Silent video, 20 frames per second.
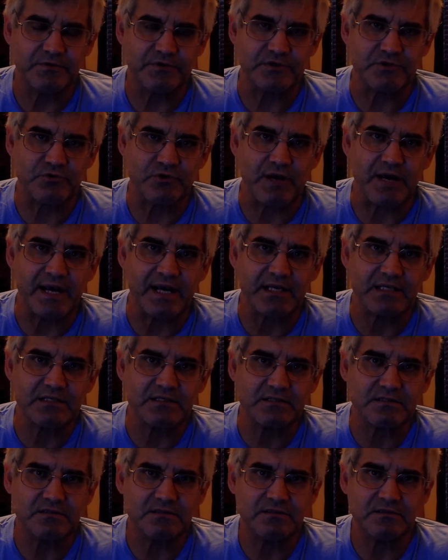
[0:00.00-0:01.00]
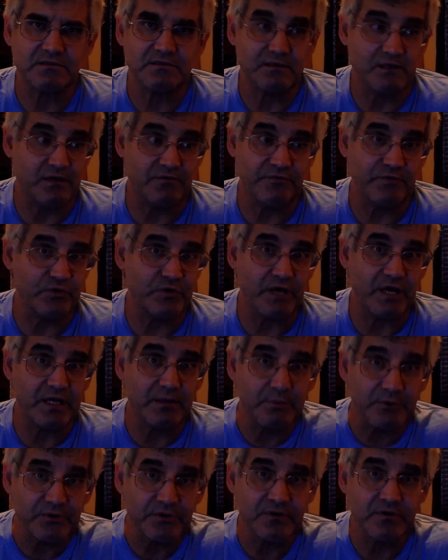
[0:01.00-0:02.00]
tracks of your
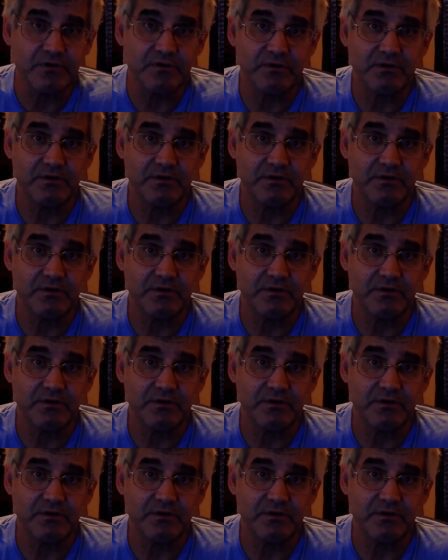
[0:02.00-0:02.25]
neighbor?